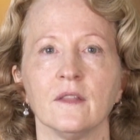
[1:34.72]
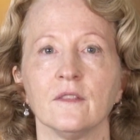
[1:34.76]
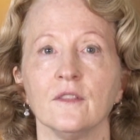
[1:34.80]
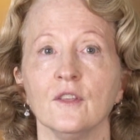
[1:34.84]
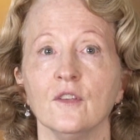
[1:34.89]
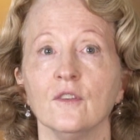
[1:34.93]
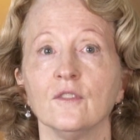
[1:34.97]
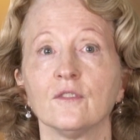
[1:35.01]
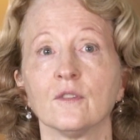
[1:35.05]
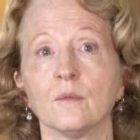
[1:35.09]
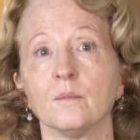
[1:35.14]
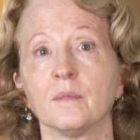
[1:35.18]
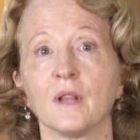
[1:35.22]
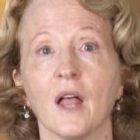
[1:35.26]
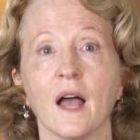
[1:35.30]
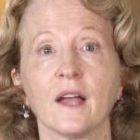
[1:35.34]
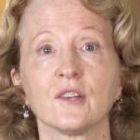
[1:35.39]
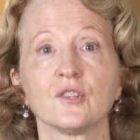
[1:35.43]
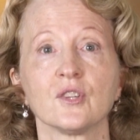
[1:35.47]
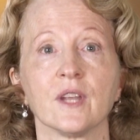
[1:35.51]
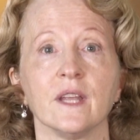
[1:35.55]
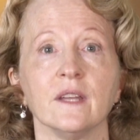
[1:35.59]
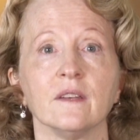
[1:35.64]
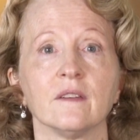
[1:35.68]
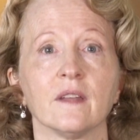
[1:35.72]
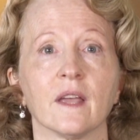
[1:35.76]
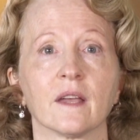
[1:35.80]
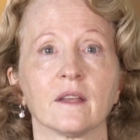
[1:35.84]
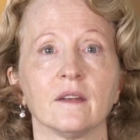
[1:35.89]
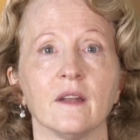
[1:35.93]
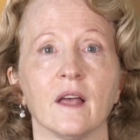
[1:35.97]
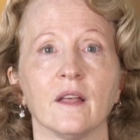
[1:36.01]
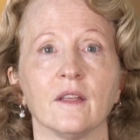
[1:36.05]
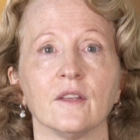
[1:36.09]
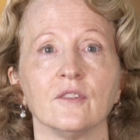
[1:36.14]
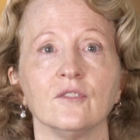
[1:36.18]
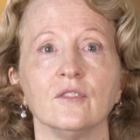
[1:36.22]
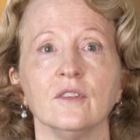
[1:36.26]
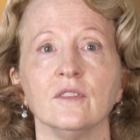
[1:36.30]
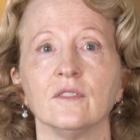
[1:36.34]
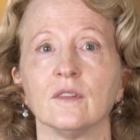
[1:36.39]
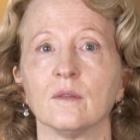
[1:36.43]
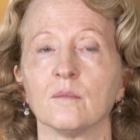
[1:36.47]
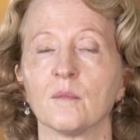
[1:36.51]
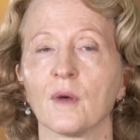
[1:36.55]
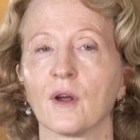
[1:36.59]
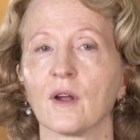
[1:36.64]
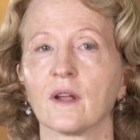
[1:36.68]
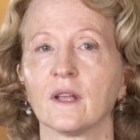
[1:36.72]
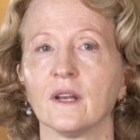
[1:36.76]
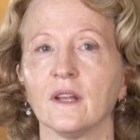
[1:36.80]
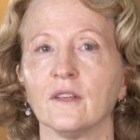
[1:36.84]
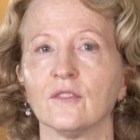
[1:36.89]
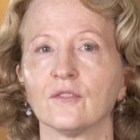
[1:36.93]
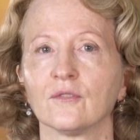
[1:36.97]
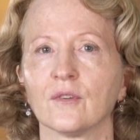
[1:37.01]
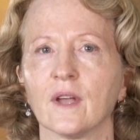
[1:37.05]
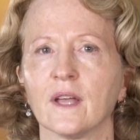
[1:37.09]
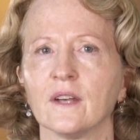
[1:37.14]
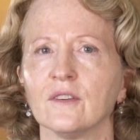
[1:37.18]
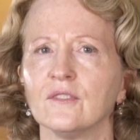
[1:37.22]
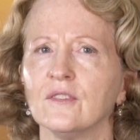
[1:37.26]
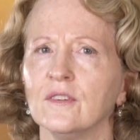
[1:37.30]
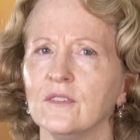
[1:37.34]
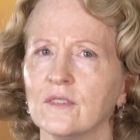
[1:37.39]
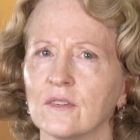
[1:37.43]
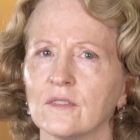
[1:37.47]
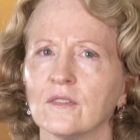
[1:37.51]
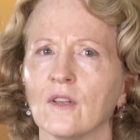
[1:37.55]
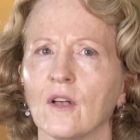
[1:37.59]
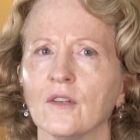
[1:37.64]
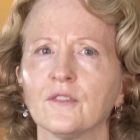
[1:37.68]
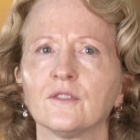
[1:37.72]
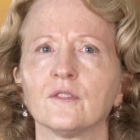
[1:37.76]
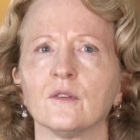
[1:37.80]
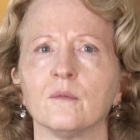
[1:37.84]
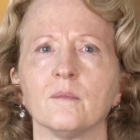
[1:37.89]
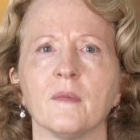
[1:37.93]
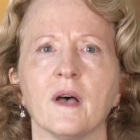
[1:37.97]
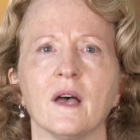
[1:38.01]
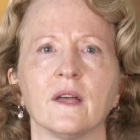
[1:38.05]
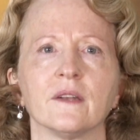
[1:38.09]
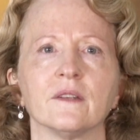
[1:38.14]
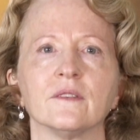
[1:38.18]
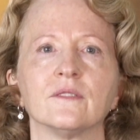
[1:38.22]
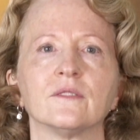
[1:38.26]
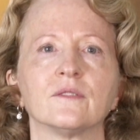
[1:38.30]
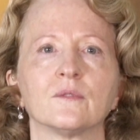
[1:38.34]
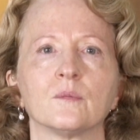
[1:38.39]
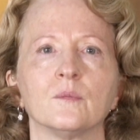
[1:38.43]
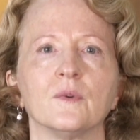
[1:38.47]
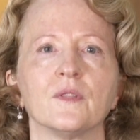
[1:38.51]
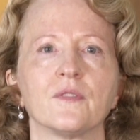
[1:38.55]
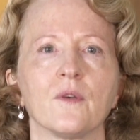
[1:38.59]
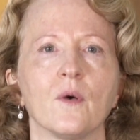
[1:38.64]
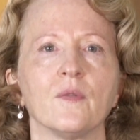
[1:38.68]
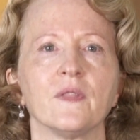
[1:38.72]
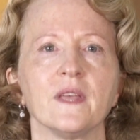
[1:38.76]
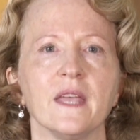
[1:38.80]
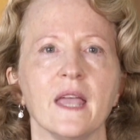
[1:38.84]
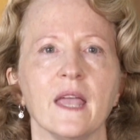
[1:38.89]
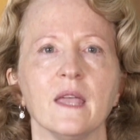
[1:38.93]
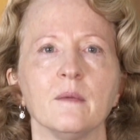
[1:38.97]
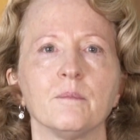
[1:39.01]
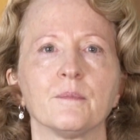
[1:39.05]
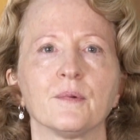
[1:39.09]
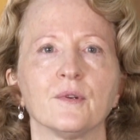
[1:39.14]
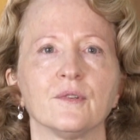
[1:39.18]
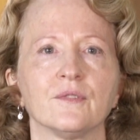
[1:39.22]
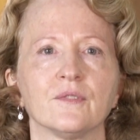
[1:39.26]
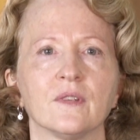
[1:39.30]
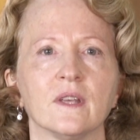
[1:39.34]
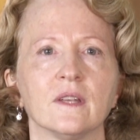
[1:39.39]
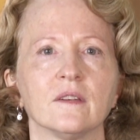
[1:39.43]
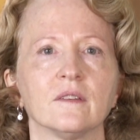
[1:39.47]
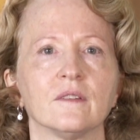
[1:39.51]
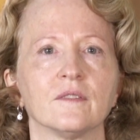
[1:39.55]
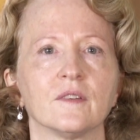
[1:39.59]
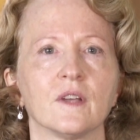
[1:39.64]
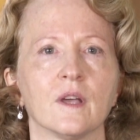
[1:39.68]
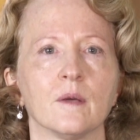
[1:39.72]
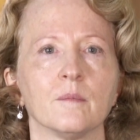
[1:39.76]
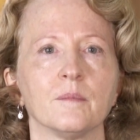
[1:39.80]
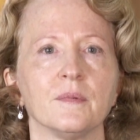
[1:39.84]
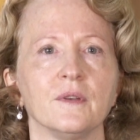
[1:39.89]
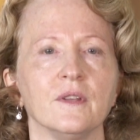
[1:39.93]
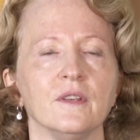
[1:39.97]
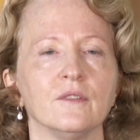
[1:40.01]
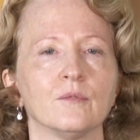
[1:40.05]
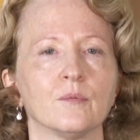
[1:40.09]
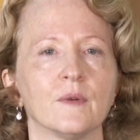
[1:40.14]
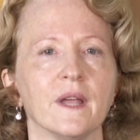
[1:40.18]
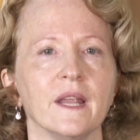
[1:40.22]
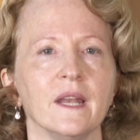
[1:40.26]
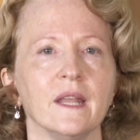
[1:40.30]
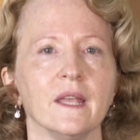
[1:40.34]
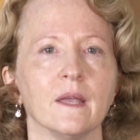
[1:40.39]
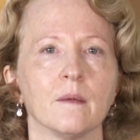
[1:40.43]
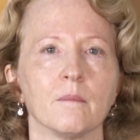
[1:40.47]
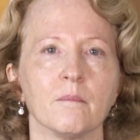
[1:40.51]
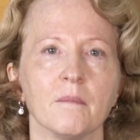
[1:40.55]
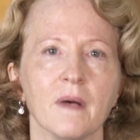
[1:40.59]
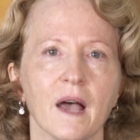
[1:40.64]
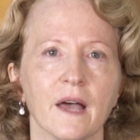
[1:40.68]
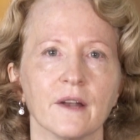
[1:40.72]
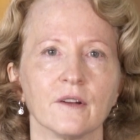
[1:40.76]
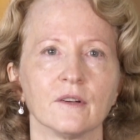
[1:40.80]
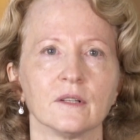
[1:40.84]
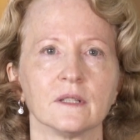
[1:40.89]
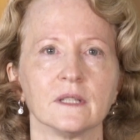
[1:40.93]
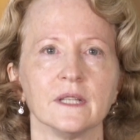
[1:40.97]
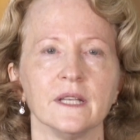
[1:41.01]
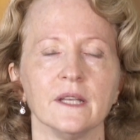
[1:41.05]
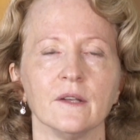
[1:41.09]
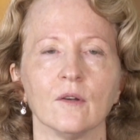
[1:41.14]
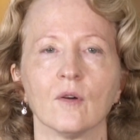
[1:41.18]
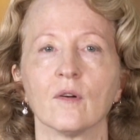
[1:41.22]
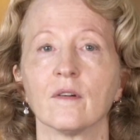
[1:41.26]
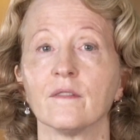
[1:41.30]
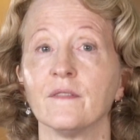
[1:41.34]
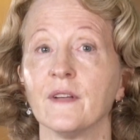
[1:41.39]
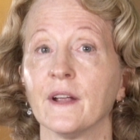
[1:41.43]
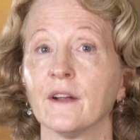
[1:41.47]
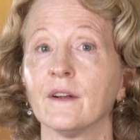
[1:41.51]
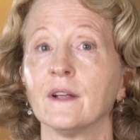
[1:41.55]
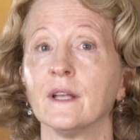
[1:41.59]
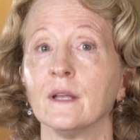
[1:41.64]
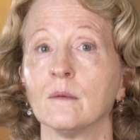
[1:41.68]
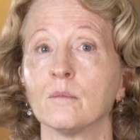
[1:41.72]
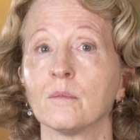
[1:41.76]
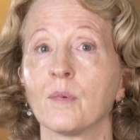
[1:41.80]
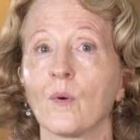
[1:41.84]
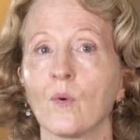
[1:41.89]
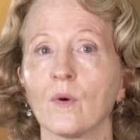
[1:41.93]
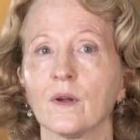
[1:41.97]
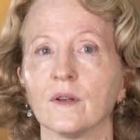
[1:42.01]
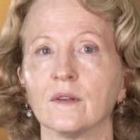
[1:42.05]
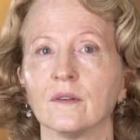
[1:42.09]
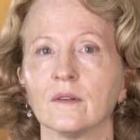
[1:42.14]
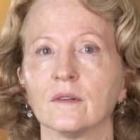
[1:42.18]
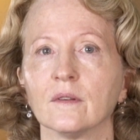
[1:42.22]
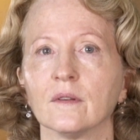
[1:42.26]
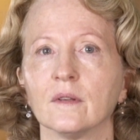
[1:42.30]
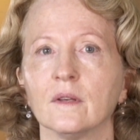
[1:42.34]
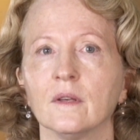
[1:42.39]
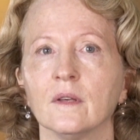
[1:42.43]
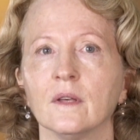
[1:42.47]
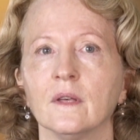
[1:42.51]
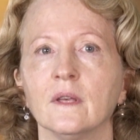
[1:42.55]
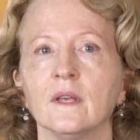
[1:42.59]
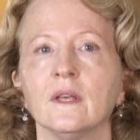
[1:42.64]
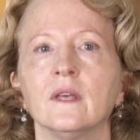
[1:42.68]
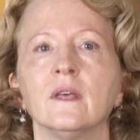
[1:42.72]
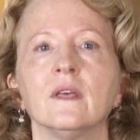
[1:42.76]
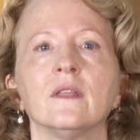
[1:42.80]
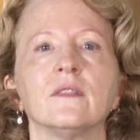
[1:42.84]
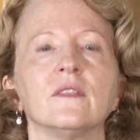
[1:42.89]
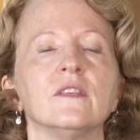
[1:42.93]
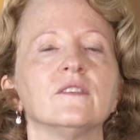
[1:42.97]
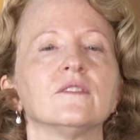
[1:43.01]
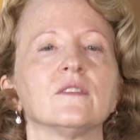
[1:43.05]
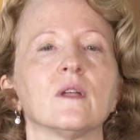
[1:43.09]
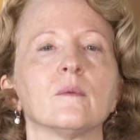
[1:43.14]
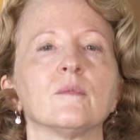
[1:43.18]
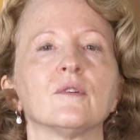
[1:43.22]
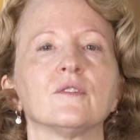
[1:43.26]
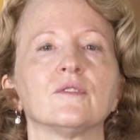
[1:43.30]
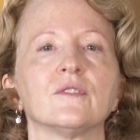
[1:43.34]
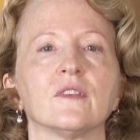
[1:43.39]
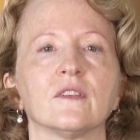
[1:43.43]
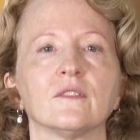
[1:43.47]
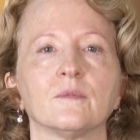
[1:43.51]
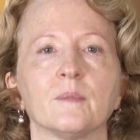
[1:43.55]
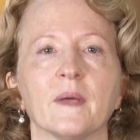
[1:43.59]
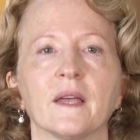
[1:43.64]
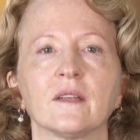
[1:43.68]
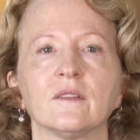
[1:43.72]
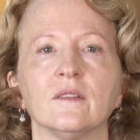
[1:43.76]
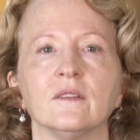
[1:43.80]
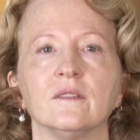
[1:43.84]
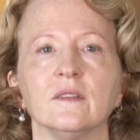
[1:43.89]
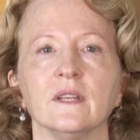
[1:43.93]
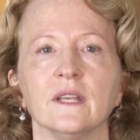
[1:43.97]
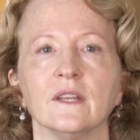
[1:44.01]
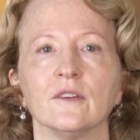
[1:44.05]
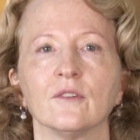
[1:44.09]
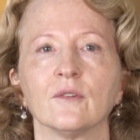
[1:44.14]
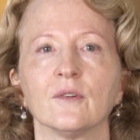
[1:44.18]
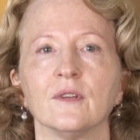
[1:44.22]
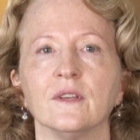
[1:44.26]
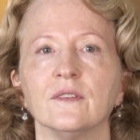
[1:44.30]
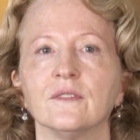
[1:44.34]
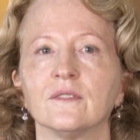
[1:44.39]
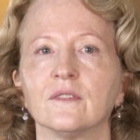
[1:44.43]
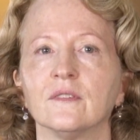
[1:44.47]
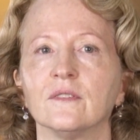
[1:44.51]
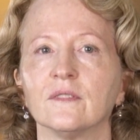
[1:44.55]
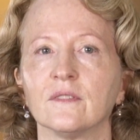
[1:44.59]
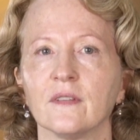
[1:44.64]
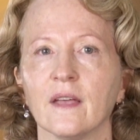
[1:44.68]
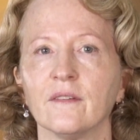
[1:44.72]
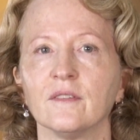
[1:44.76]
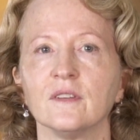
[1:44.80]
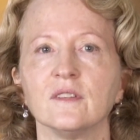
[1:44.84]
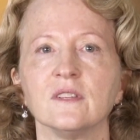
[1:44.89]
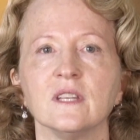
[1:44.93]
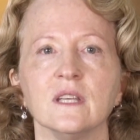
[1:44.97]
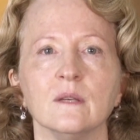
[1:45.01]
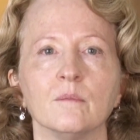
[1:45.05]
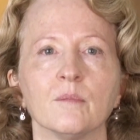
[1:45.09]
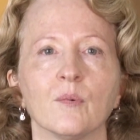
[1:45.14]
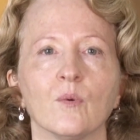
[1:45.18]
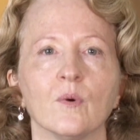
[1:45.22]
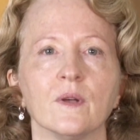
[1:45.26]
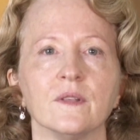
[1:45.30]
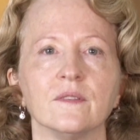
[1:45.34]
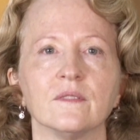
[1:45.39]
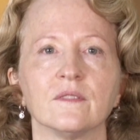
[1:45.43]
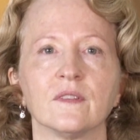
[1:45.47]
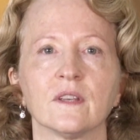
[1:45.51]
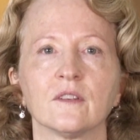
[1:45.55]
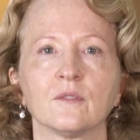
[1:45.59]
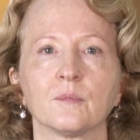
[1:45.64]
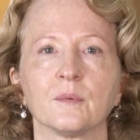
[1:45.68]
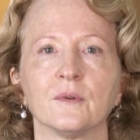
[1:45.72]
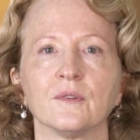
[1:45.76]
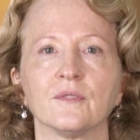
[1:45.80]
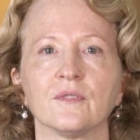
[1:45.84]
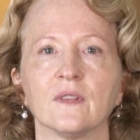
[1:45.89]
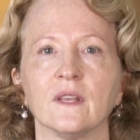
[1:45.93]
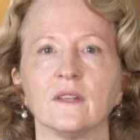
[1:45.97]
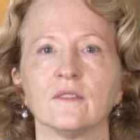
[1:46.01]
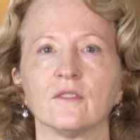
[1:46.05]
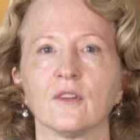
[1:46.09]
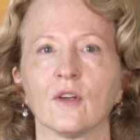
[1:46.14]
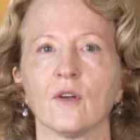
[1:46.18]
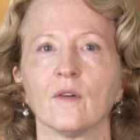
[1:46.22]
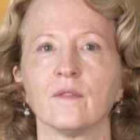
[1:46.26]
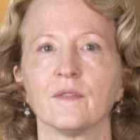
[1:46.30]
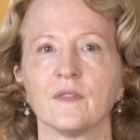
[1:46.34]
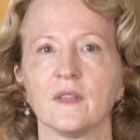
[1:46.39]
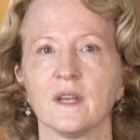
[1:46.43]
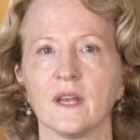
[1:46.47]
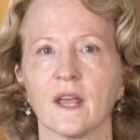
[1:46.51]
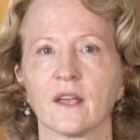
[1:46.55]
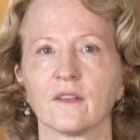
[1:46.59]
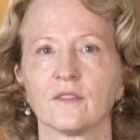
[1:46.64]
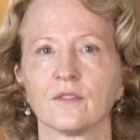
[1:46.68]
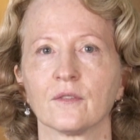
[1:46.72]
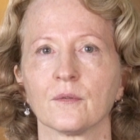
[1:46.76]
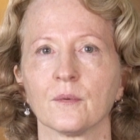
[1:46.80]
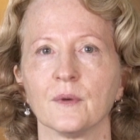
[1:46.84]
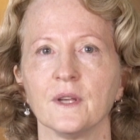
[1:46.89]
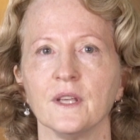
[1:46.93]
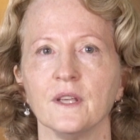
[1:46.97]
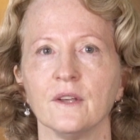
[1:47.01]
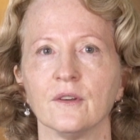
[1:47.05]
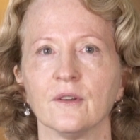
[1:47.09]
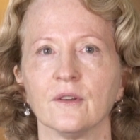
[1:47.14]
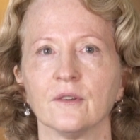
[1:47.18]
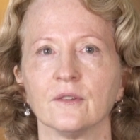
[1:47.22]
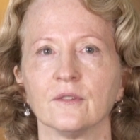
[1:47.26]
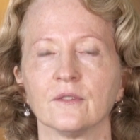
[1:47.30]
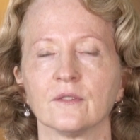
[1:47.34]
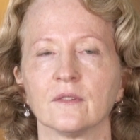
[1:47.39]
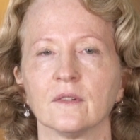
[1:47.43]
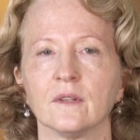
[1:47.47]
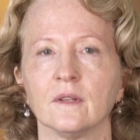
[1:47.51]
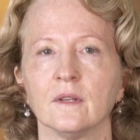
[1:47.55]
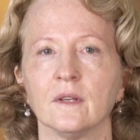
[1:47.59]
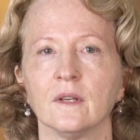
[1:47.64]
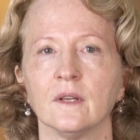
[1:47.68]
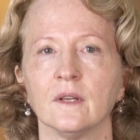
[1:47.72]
The use of blockchain technologies in marketing strategies is also modest, with only 8% of companies rating it moderately or very important. This number is expected to increase to 17.6% over the next 3 years.